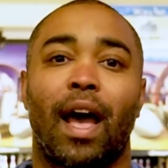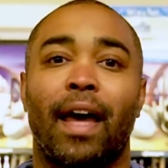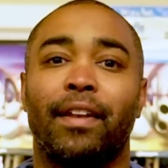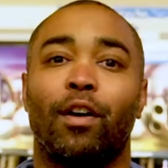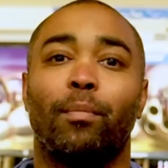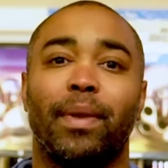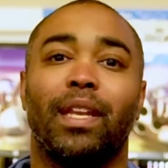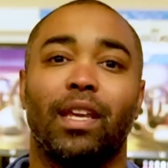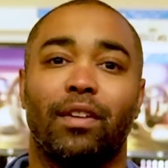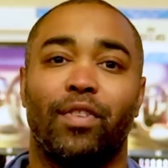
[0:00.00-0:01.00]
I know
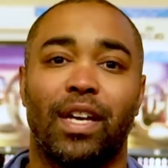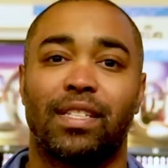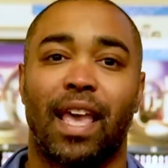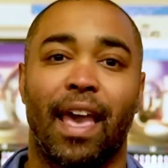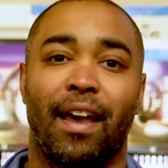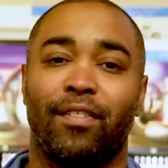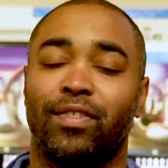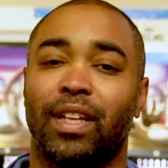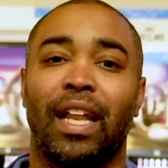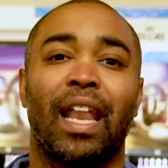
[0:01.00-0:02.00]
many of us have
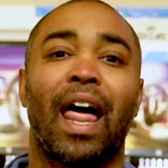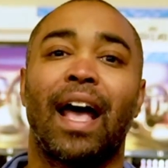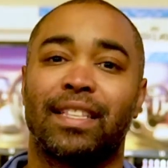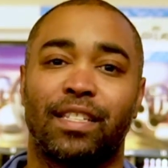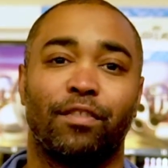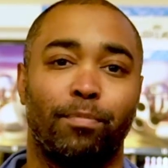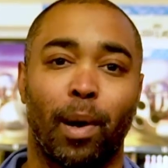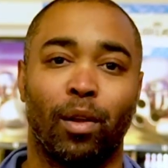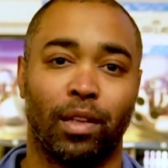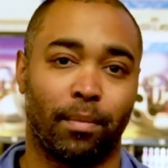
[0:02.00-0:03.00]
lots of
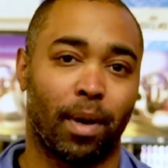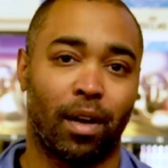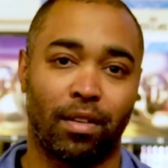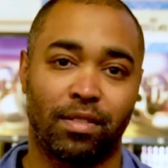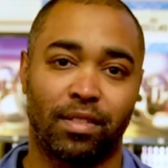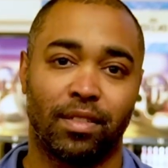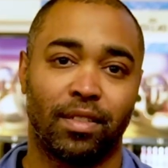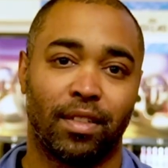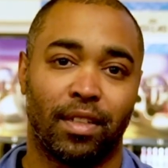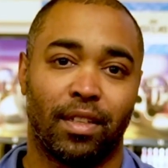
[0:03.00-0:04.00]
bowling balls
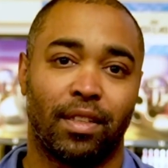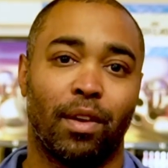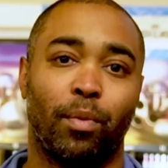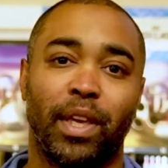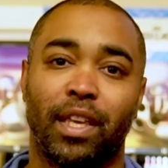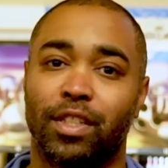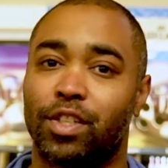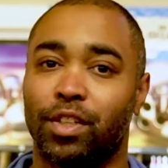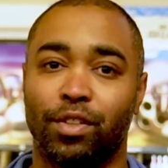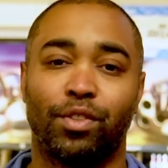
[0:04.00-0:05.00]
that we can
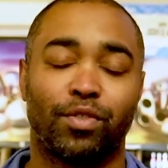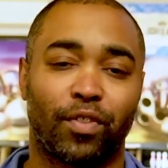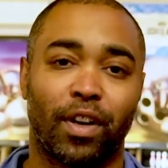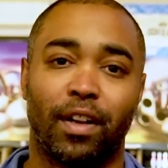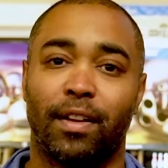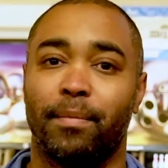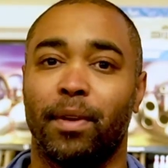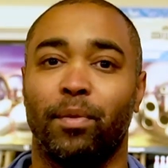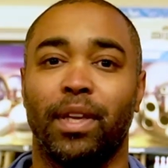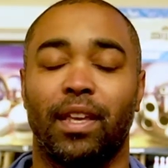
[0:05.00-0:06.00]
choose from,
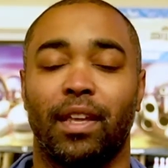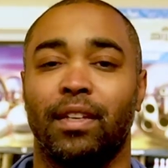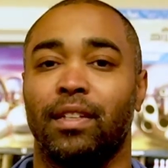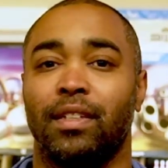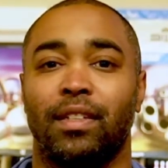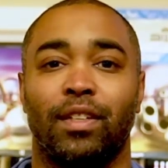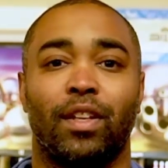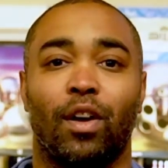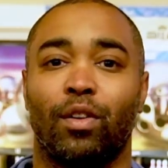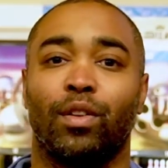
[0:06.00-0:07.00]
and we can,
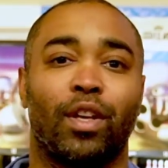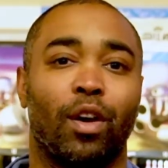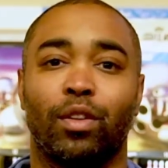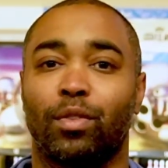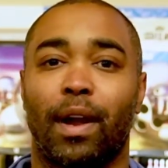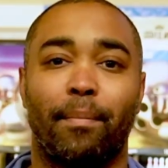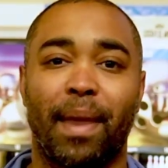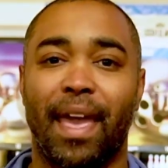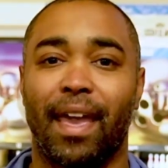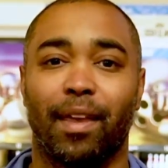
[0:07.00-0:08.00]
go through our
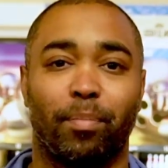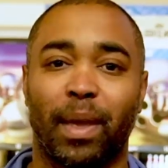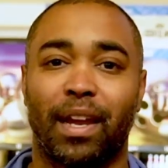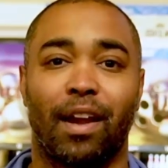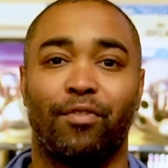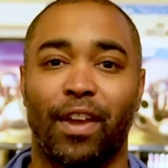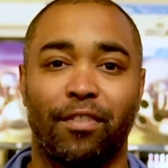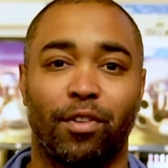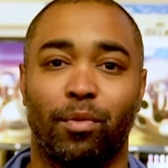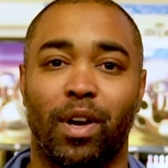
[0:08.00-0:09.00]
bag and pick our
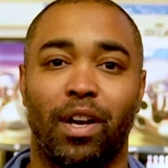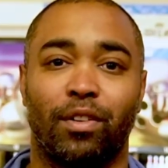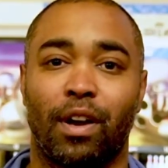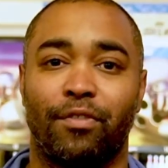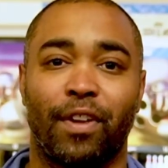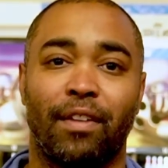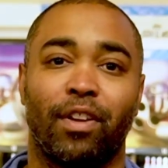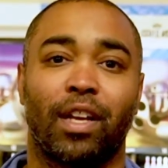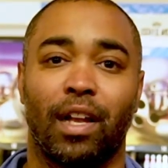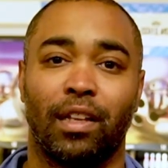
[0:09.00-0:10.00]
favorite one or our
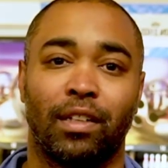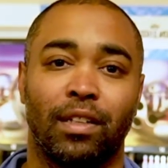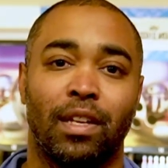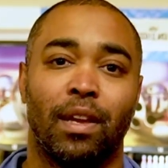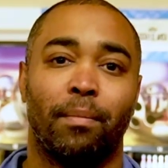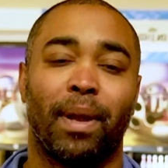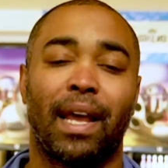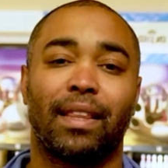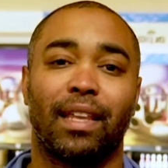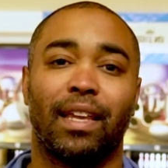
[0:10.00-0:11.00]
favorite color. But
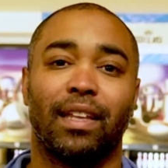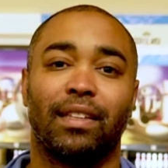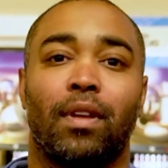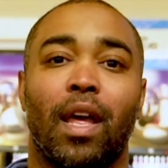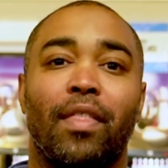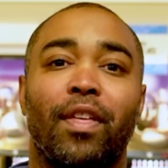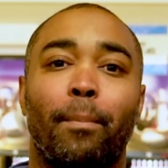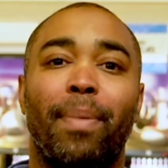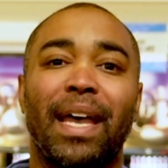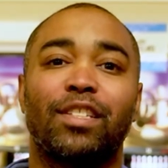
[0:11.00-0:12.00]
I think the
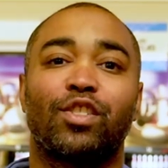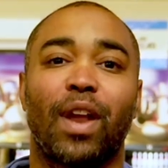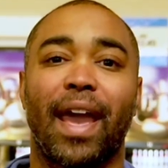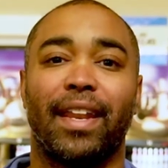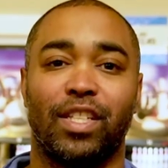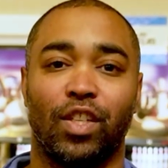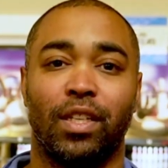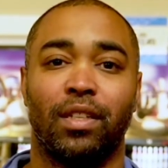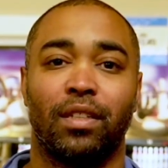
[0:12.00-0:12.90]
best strategy